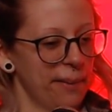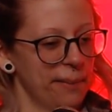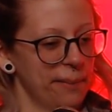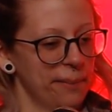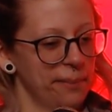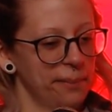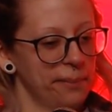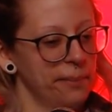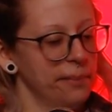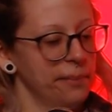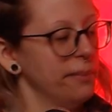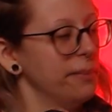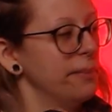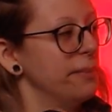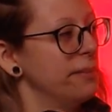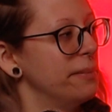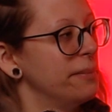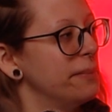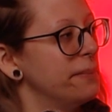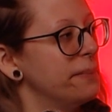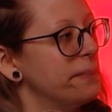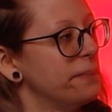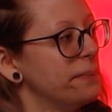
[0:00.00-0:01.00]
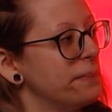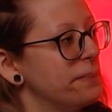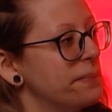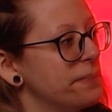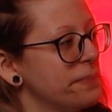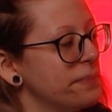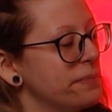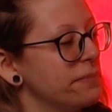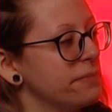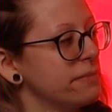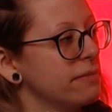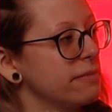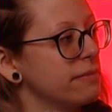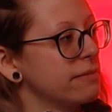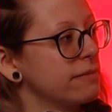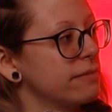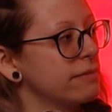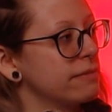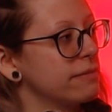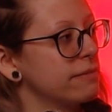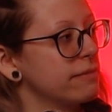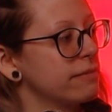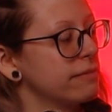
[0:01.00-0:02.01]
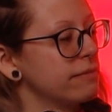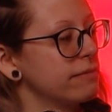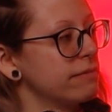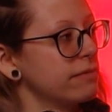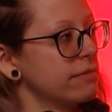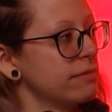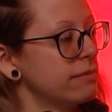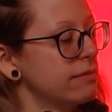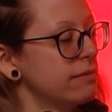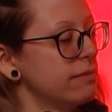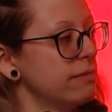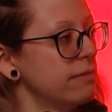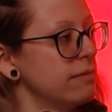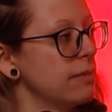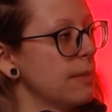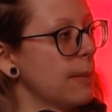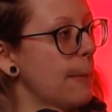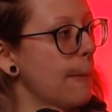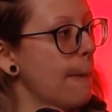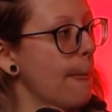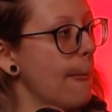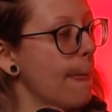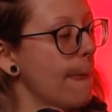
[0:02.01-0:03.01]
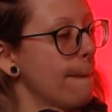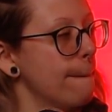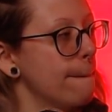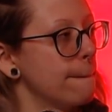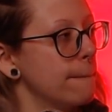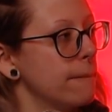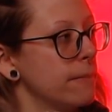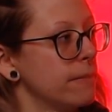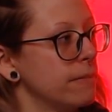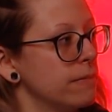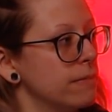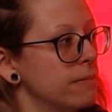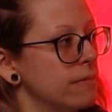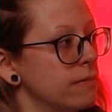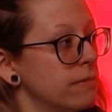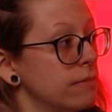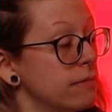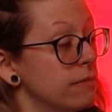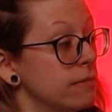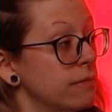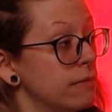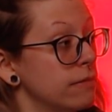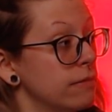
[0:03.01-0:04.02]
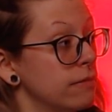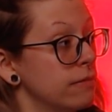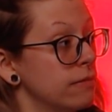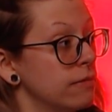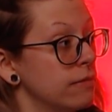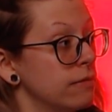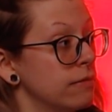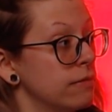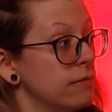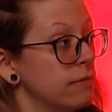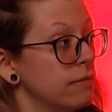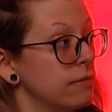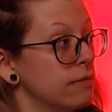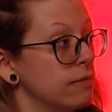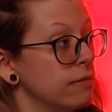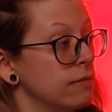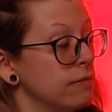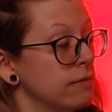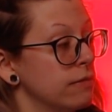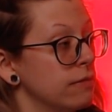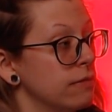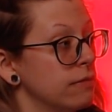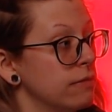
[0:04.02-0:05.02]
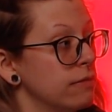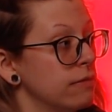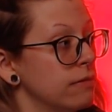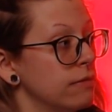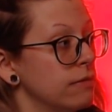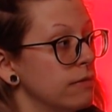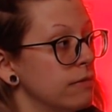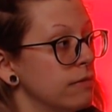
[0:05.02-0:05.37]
No words are spoken by the person on screen.